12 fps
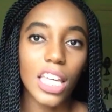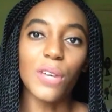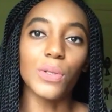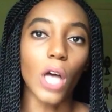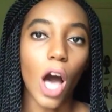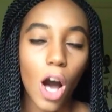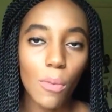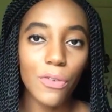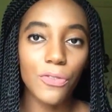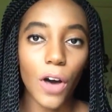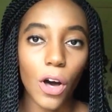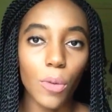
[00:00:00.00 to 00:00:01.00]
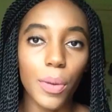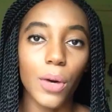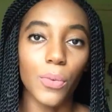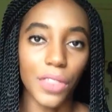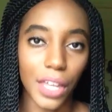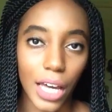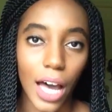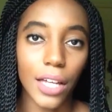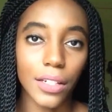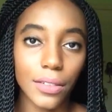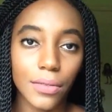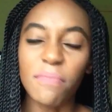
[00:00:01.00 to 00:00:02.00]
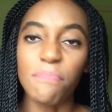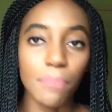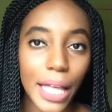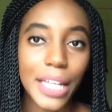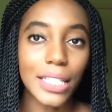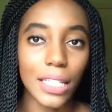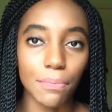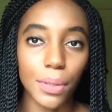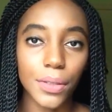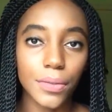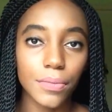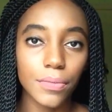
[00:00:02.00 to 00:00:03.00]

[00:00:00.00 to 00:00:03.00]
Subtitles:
He was a homophobe with a gun, plain and simple.